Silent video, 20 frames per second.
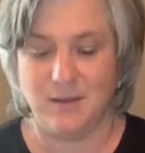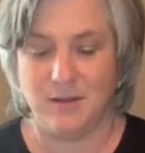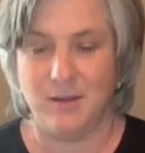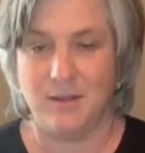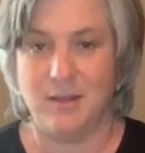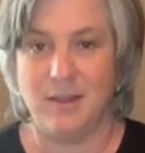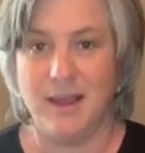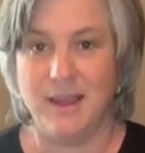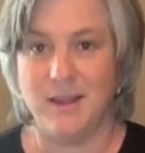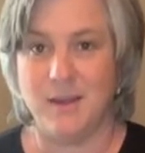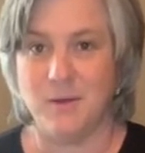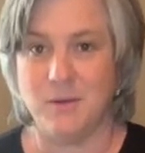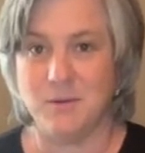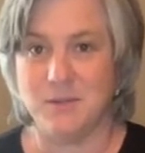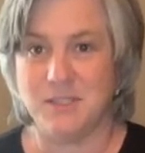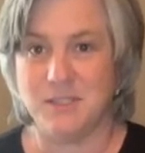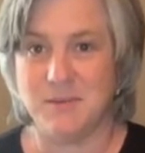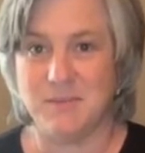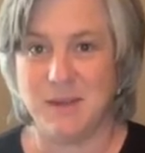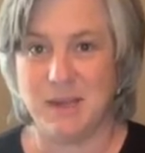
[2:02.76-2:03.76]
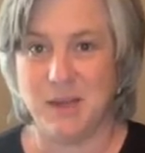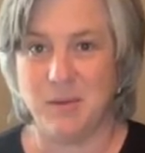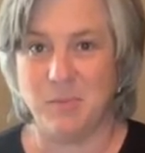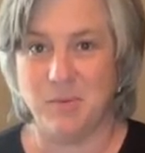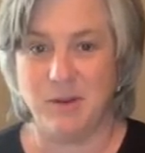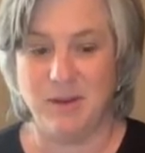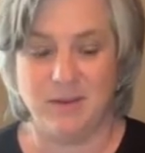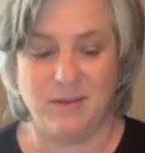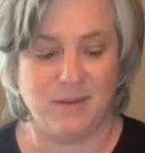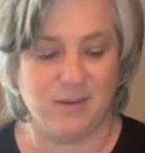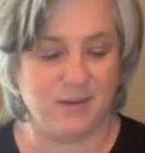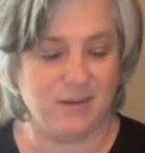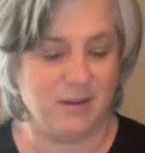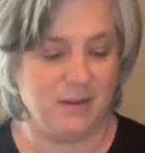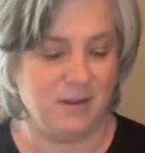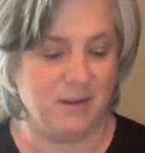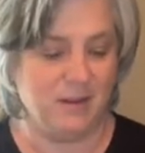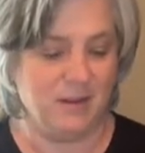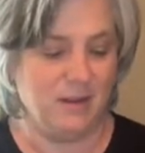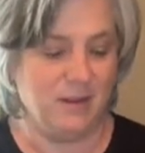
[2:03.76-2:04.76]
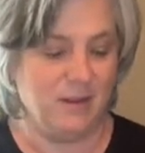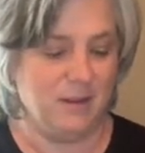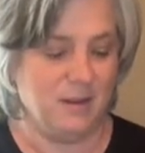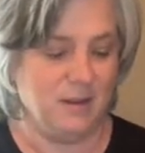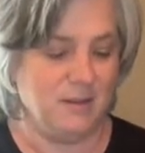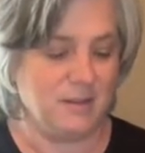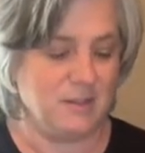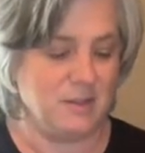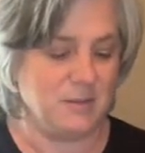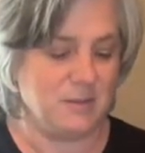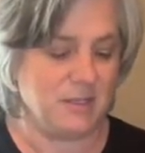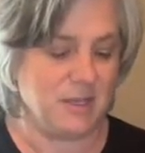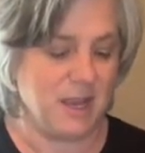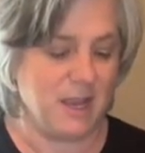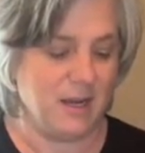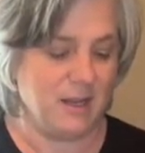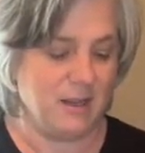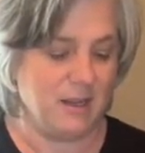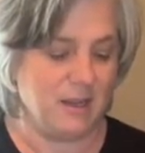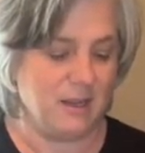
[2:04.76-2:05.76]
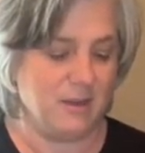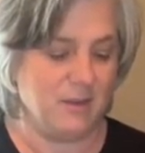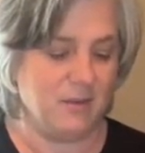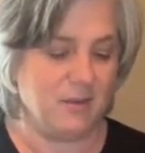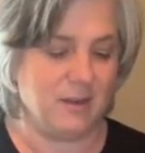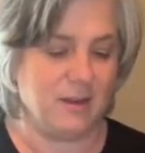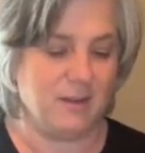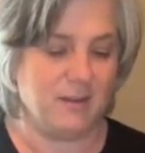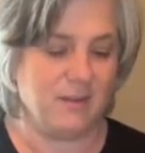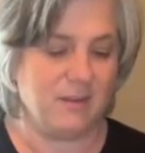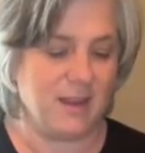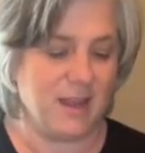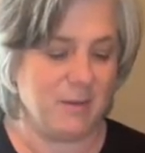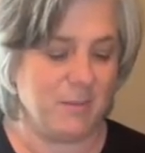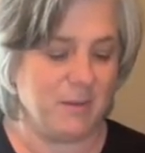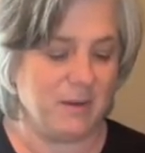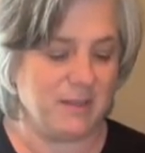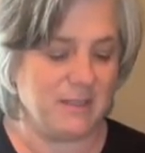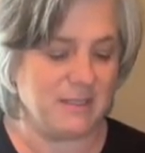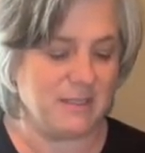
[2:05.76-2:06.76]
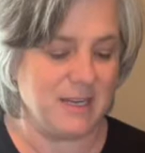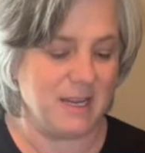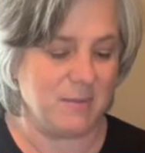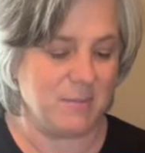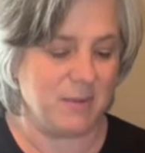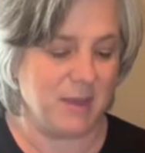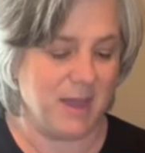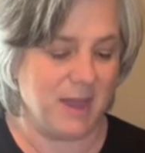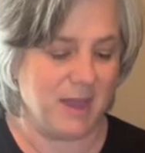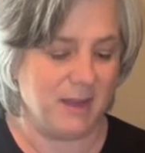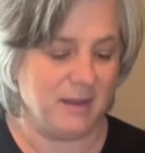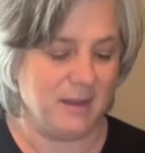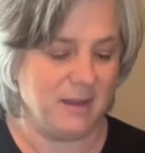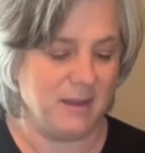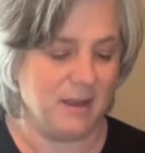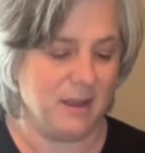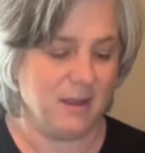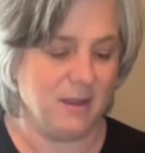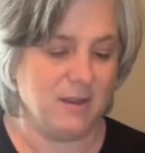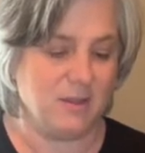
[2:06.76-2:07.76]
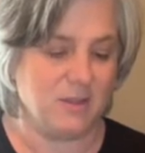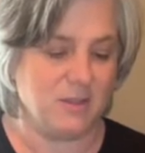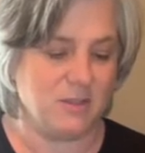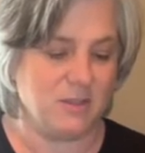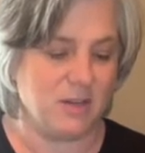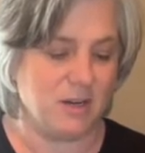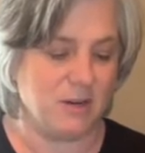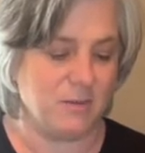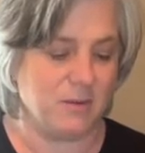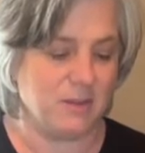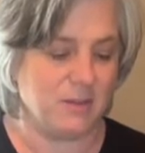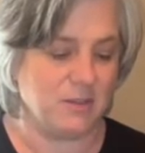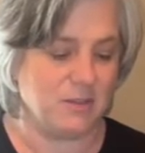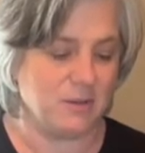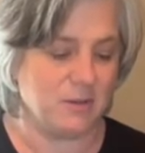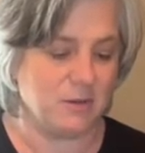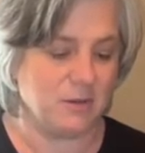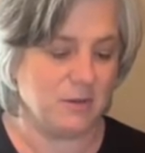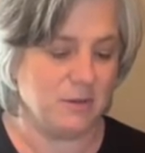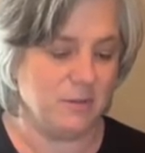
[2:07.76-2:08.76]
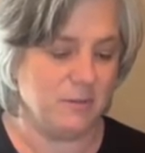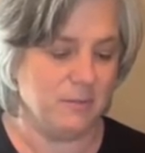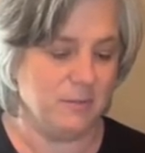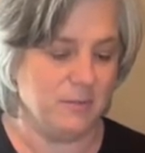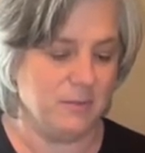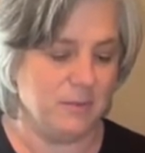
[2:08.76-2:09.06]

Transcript: Lego to make prints. So it's kind of like using a stamp and a stamp pad. I'm going to start with a circle,